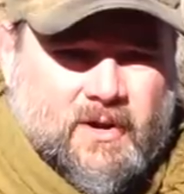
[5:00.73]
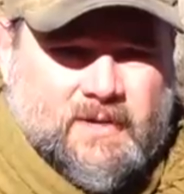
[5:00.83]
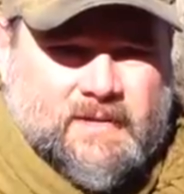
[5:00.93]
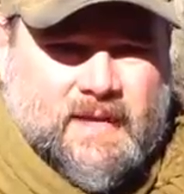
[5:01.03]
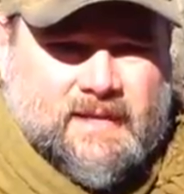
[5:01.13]

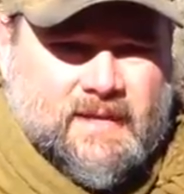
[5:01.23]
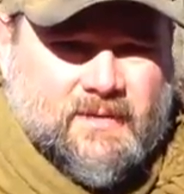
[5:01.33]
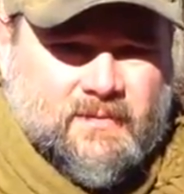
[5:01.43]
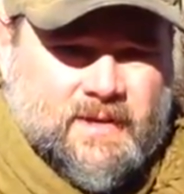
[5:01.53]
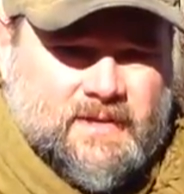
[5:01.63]
across that,
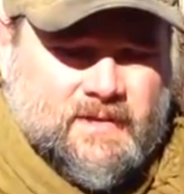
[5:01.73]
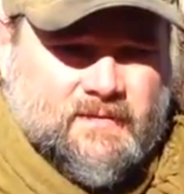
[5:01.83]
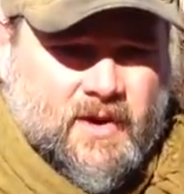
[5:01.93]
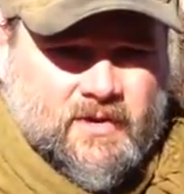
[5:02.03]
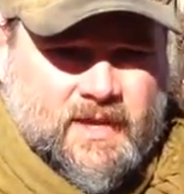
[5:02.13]
take the risk
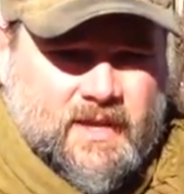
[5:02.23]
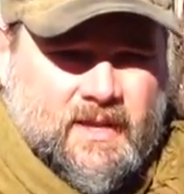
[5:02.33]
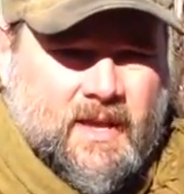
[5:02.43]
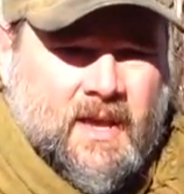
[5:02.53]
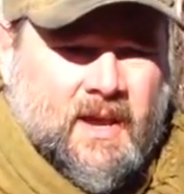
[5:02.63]
of falling
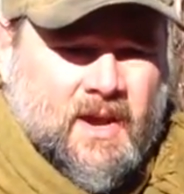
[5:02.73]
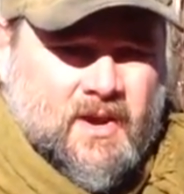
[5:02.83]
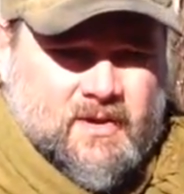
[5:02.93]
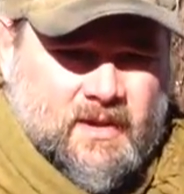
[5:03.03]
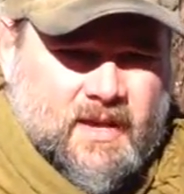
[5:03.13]
in,
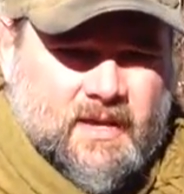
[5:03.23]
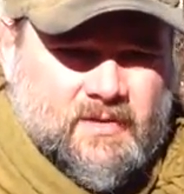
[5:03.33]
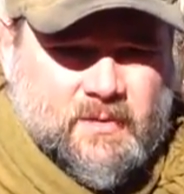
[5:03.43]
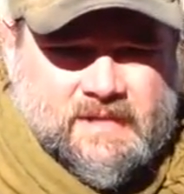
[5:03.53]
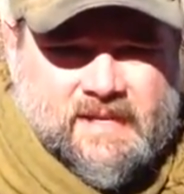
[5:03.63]
hurting a
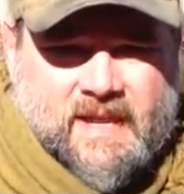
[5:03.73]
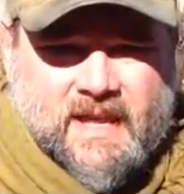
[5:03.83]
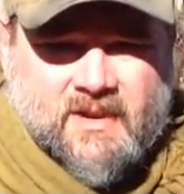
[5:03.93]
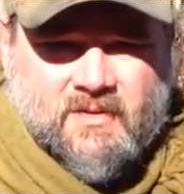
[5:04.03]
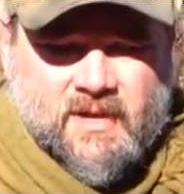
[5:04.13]
leg, twisting an
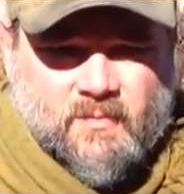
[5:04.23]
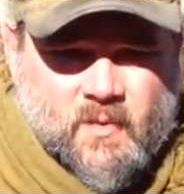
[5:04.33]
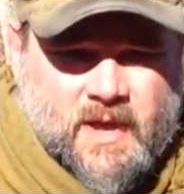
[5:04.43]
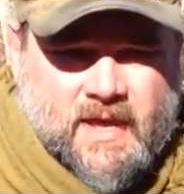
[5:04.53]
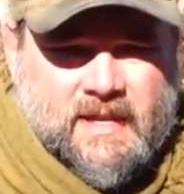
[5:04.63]
ankle,
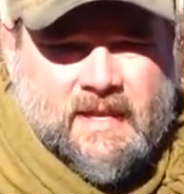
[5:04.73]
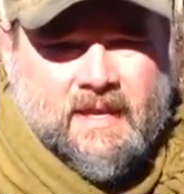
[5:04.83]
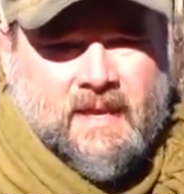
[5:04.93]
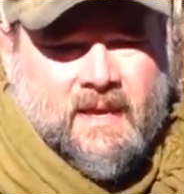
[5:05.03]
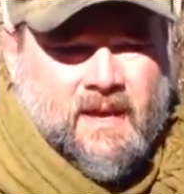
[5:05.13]
getting wet.
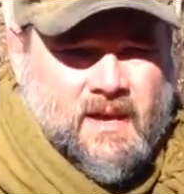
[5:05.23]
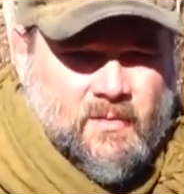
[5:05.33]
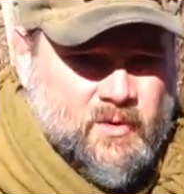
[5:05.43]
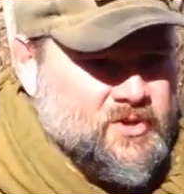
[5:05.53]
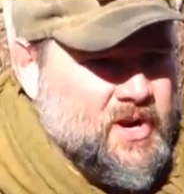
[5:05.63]

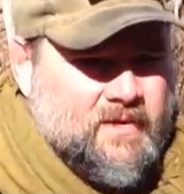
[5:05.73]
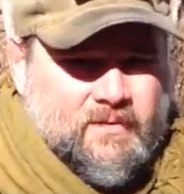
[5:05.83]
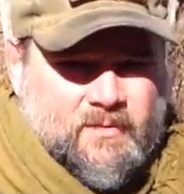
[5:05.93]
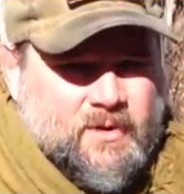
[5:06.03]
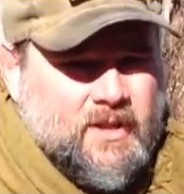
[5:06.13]
We're
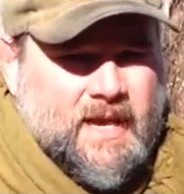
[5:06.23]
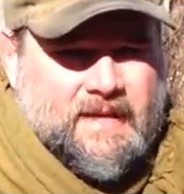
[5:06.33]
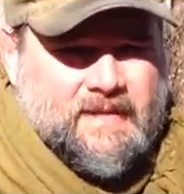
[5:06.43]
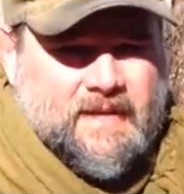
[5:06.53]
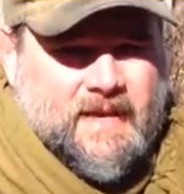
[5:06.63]
traveling real
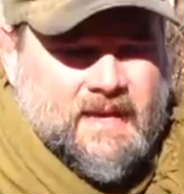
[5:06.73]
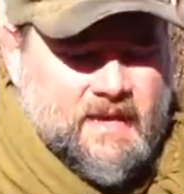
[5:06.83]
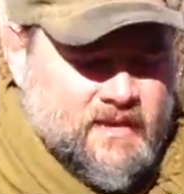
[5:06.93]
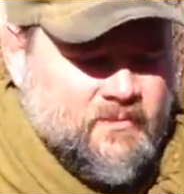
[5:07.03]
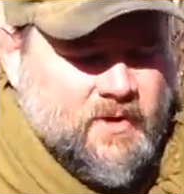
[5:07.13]
light
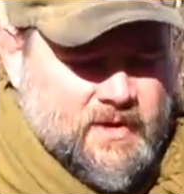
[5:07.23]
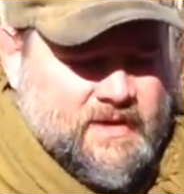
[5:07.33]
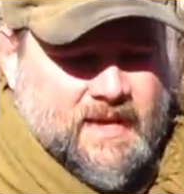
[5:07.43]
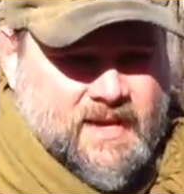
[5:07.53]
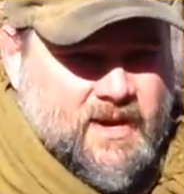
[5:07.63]
today. We
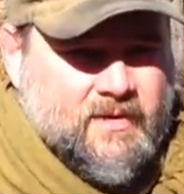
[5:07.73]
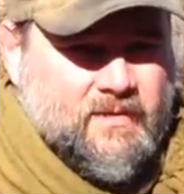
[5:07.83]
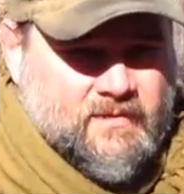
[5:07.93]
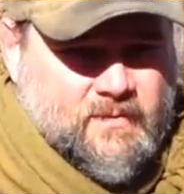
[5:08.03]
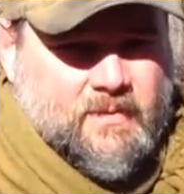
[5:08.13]
could take care
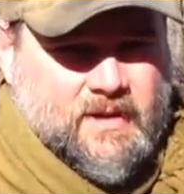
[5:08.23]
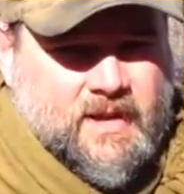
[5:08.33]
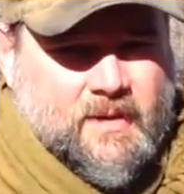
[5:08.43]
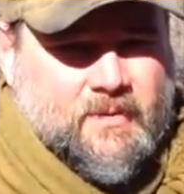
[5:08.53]
of it if we were getting